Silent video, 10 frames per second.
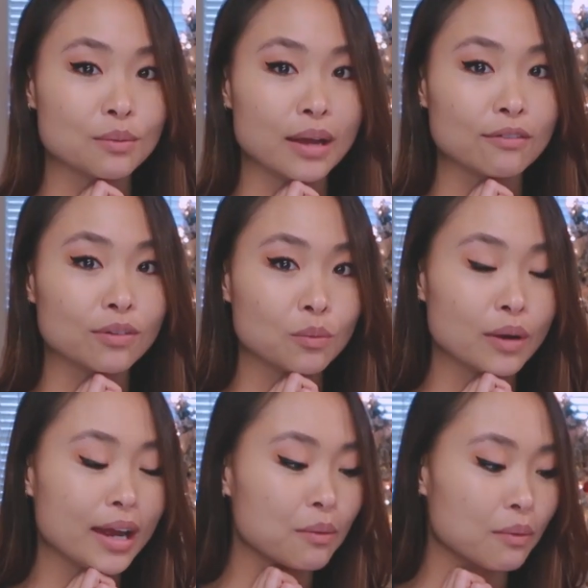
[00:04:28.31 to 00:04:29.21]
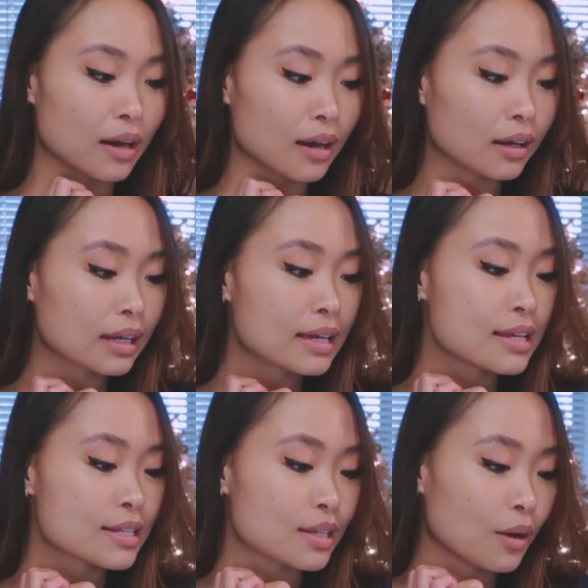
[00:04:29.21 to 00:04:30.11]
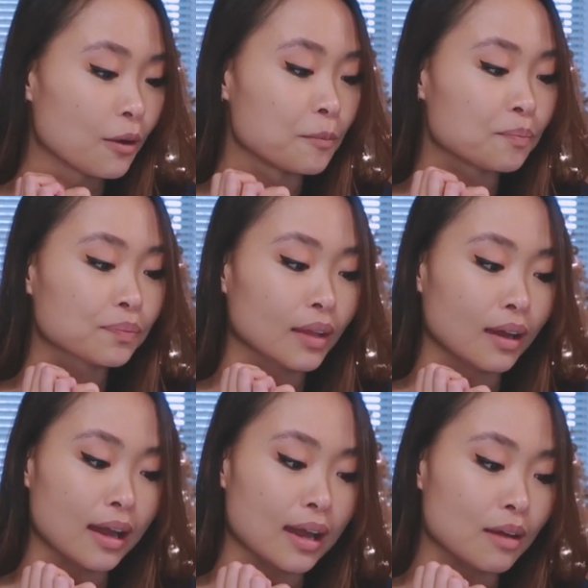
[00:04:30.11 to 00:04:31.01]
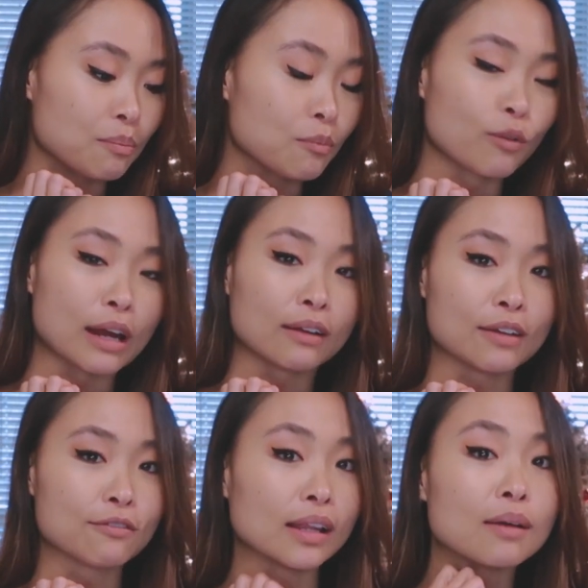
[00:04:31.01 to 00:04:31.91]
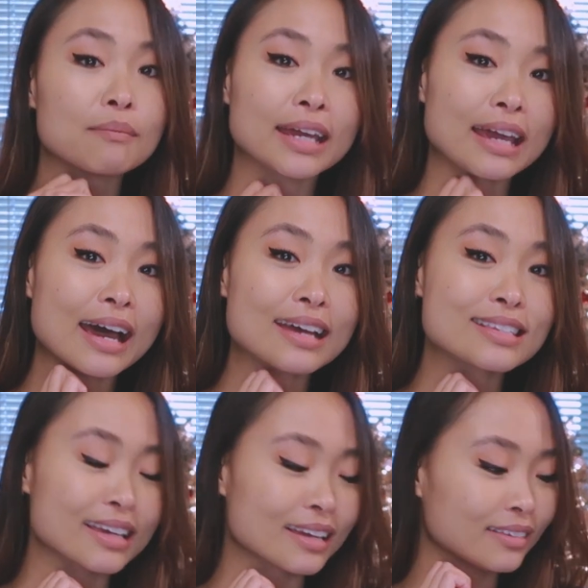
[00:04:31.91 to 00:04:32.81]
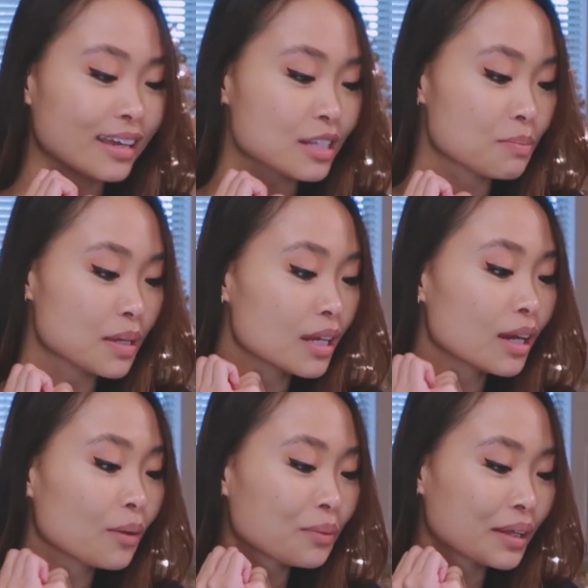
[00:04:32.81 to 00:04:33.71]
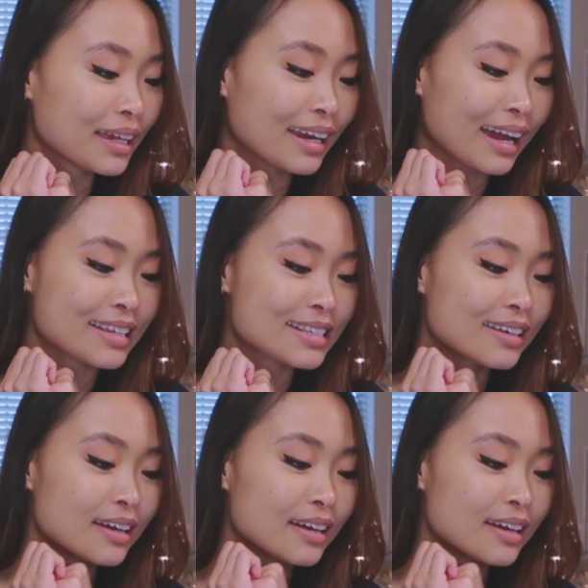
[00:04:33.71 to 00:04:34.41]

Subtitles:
away from where I work, so I rarely fill up my gas, and that's been really nice.